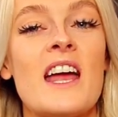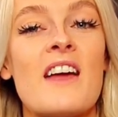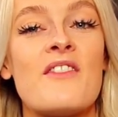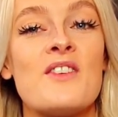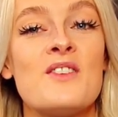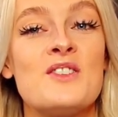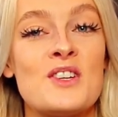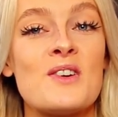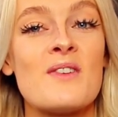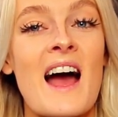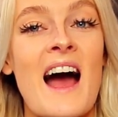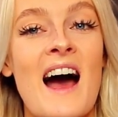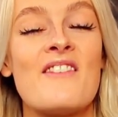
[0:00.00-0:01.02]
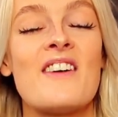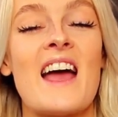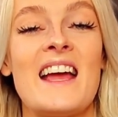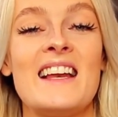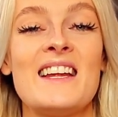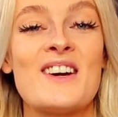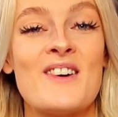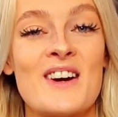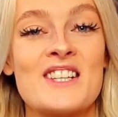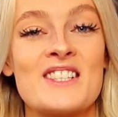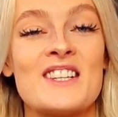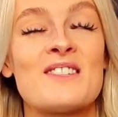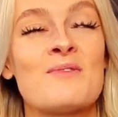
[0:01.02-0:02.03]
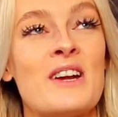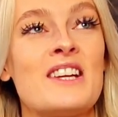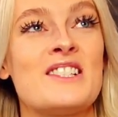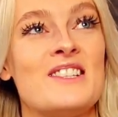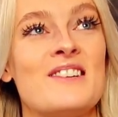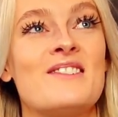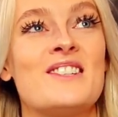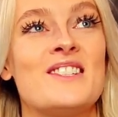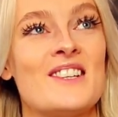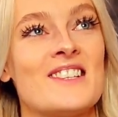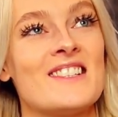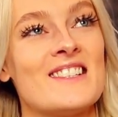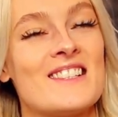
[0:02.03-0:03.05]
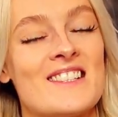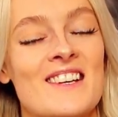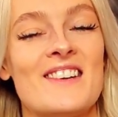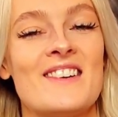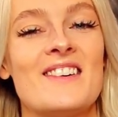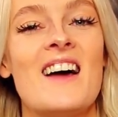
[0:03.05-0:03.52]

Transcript: If you do have any questions, which you shouldn't do,